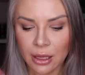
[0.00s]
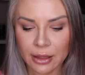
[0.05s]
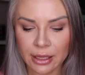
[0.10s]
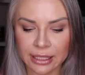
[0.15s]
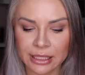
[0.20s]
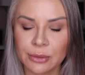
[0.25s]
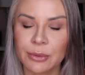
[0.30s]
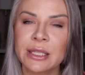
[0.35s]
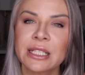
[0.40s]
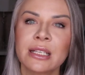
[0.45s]

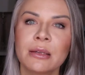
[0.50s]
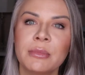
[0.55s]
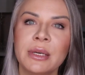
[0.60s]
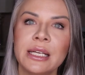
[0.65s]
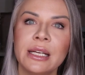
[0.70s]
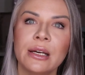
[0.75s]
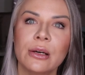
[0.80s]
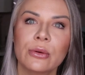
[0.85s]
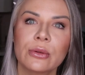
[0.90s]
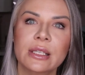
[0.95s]
That's what's in
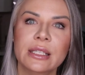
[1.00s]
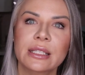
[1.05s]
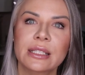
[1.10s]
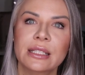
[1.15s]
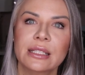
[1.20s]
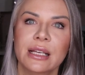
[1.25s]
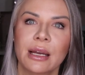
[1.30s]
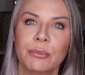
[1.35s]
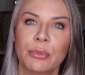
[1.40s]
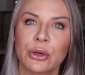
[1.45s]
my
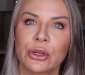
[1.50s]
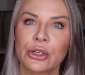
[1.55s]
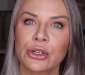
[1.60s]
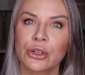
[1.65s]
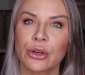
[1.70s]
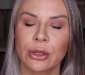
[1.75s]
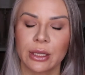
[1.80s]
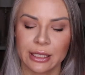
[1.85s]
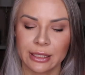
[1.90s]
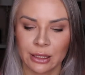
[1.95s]
notes. I'm pretty
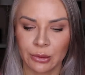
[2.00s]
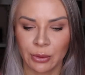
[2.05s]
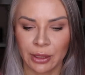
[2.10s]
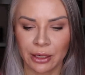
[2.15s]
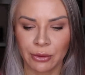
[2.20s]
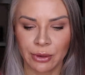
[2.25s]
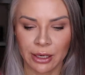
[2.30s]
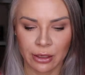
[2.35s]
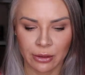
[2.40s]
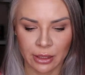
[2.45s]
sure that's what
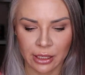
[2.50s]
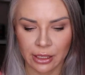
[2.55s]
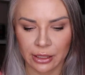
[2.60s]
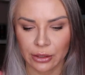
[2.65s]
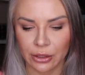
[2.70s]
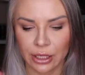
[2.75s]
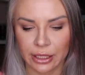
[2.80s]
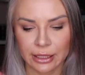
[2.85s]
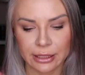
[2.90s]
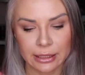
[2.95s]
I read on the
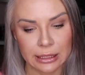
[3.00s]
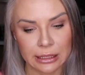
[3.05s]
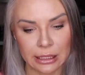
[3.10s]
internet.